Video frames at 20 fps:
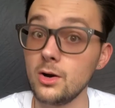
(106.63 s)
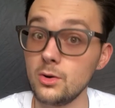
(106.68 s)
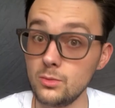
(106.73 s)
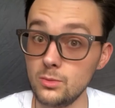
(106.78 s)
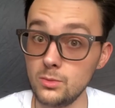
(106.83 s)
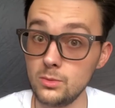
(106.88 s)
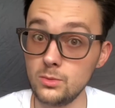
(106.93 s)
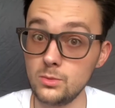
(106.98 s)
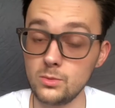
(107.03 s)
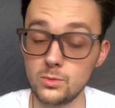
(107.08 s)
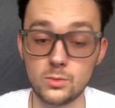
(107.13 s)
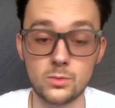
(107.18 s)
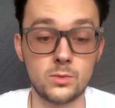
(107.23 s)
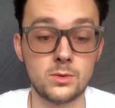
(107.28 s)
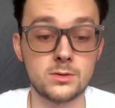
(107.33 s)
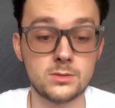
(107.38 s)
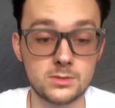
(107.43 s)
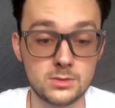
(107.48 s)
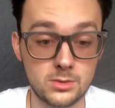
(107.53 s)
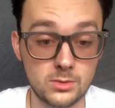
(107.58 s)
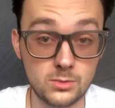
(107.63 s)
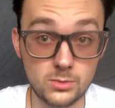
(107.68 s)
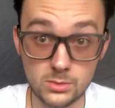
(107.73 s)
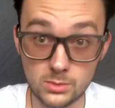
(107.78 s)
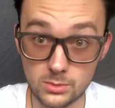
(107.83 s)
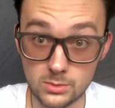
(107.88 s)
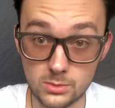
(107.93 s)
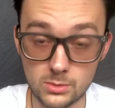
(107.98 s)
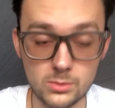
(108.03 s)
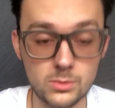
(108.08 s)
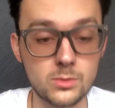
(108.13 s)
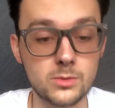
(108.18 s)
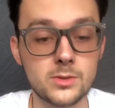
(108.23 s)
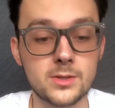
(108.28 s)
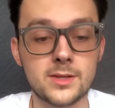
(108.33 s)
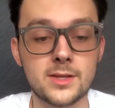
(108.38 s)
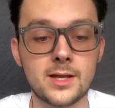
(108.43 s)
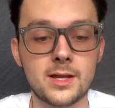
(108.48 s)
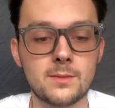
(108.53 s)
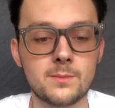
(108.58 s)
Ooh, ooh,
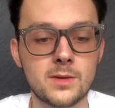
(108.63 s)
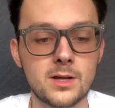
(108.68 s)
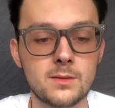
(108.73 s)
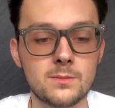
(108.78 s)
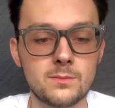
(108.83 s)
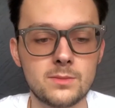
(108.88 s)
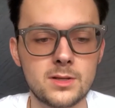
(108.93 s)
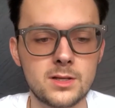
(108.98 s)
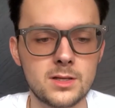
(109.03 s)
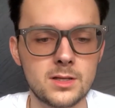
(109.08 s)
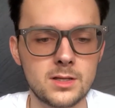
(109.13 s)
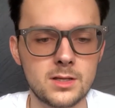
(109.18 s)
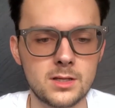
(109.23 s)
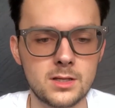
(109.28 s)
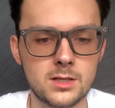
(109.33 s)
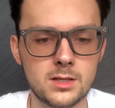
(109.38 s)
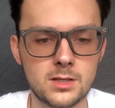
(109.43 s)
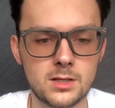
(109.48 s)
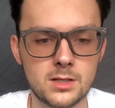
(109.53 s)
that might be